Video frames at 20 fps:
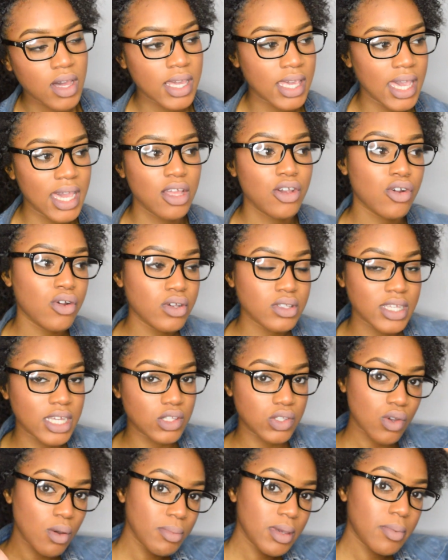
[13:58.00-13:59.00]
Again, girls,
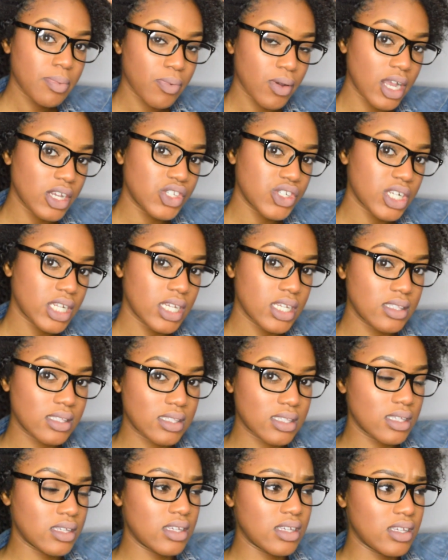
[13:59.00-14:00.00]
like, don't be pressured
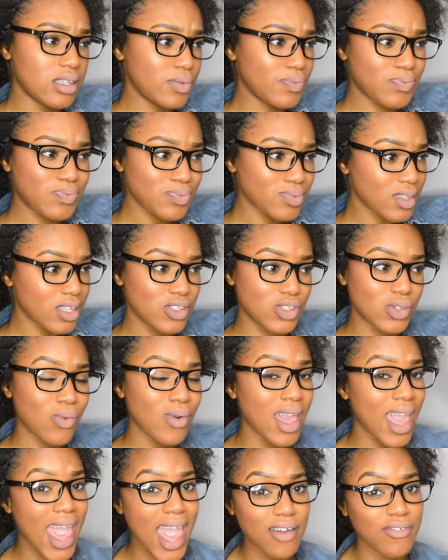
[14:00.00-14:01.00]
into,
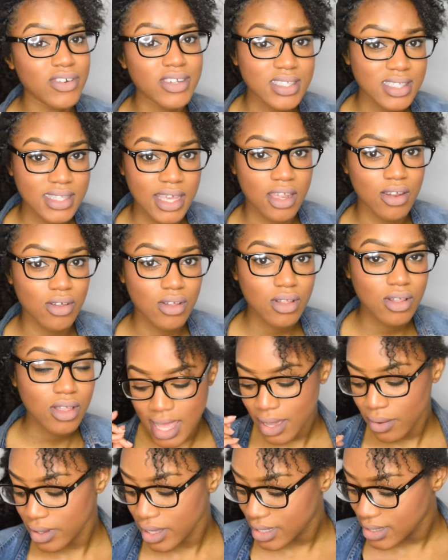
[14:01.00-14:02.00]
don't ever settle.
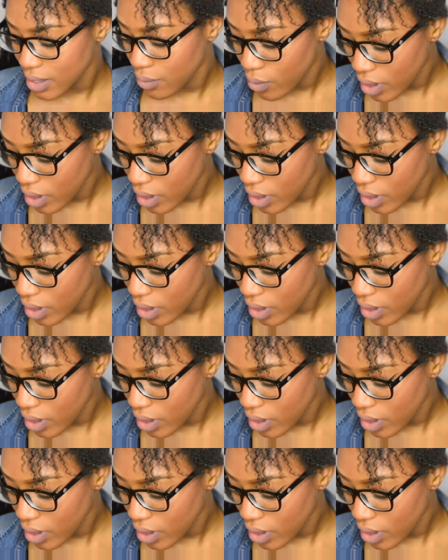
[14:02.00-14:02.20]
Like, because I